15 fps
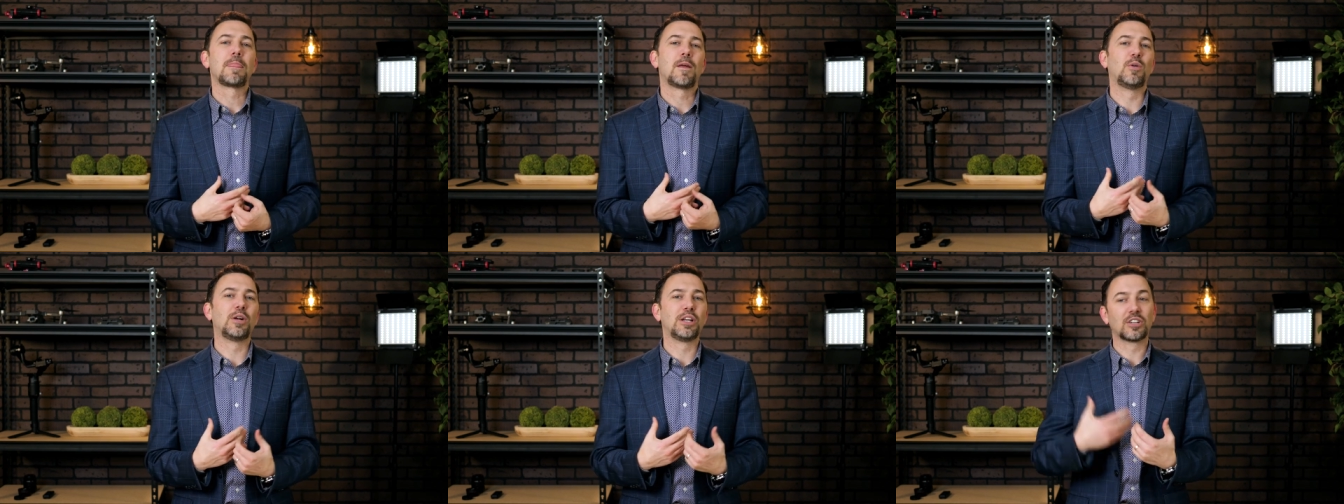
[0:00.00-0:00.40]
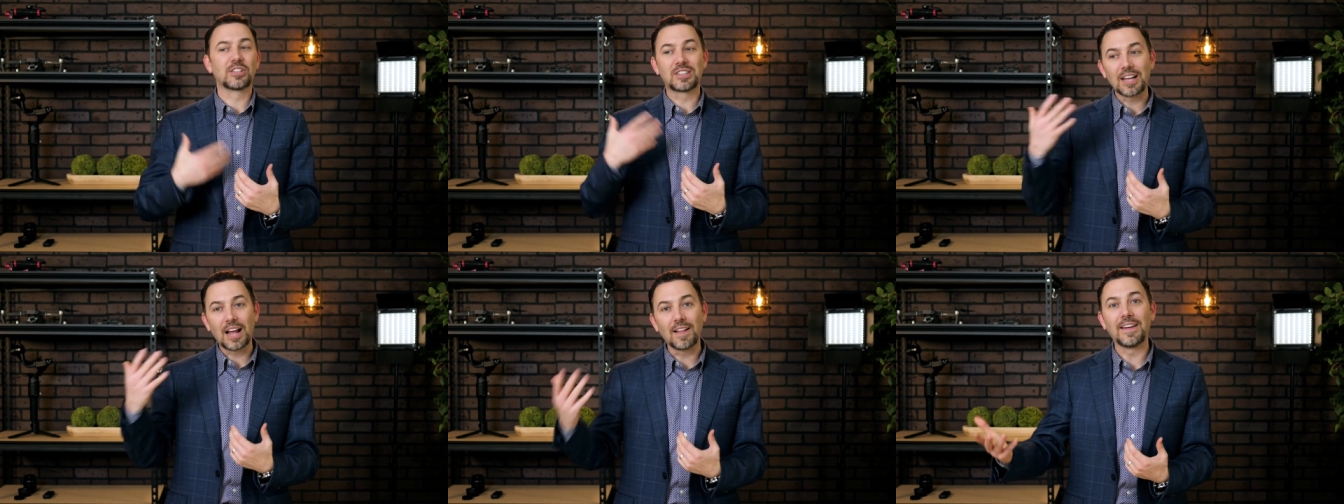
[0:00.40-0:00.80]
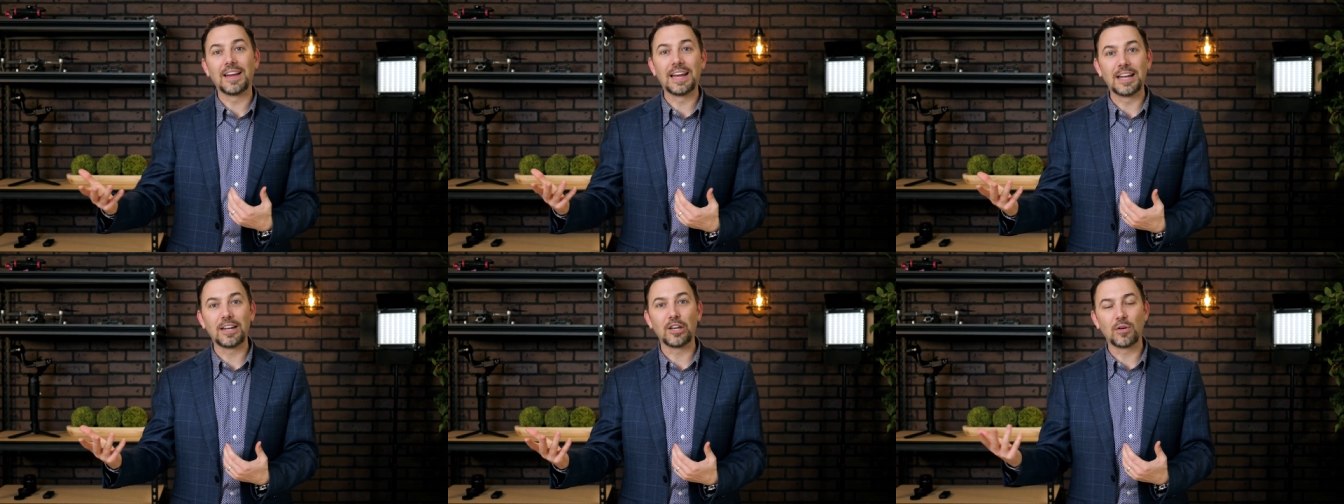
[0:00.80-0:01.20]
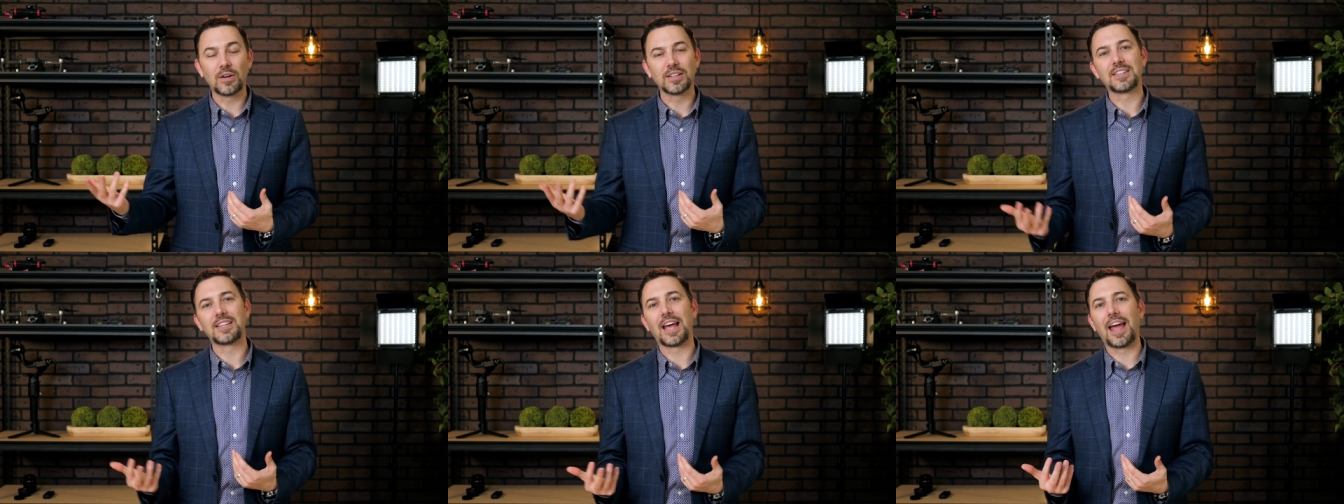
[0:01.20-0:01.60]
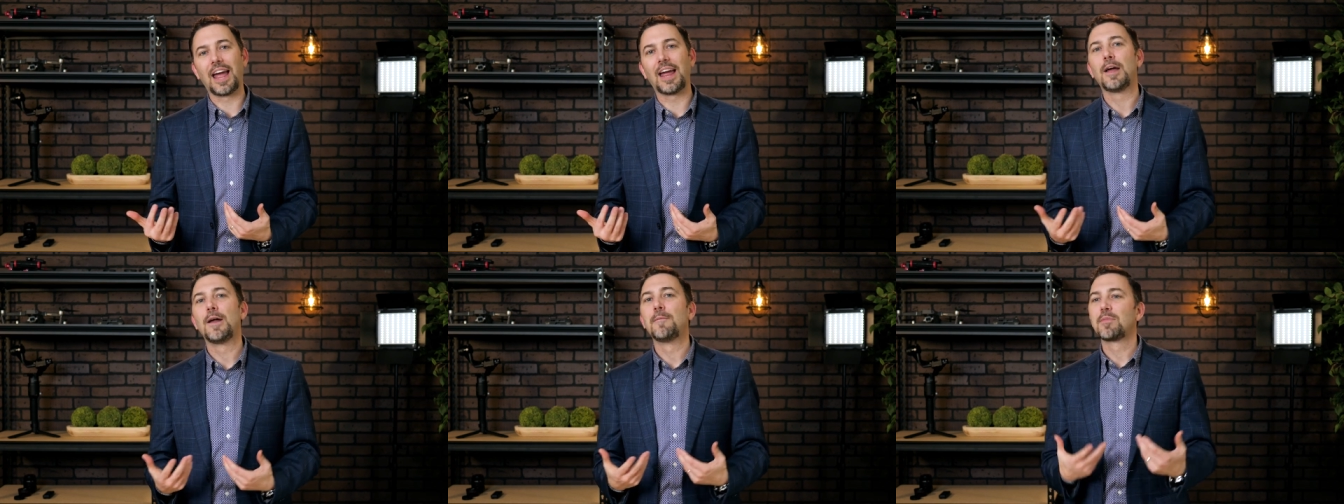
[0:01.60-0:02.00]
when you're selling it, you could
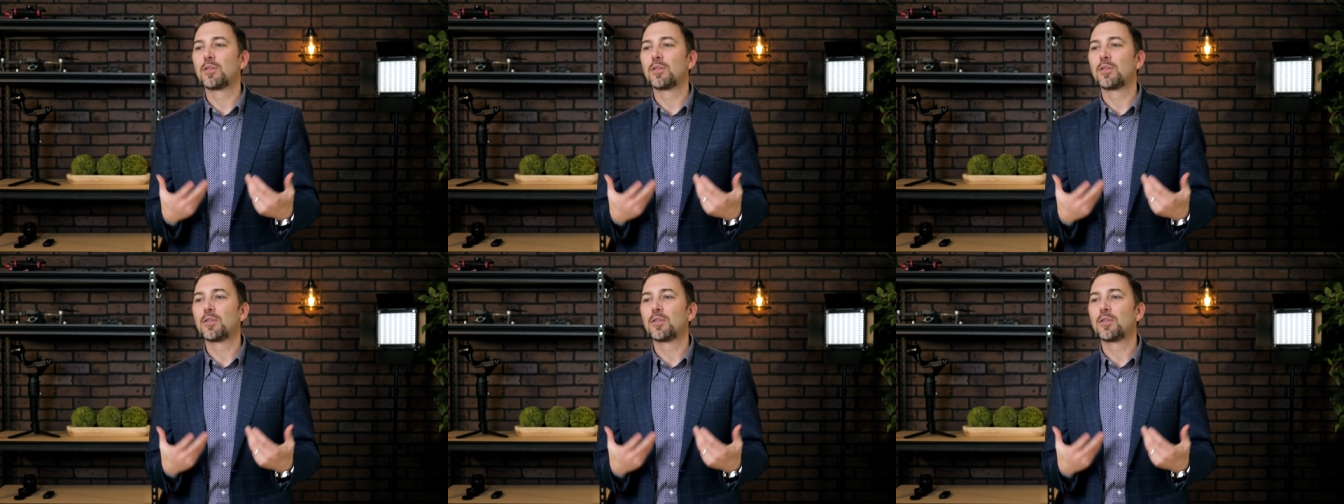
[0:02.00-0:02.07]
say,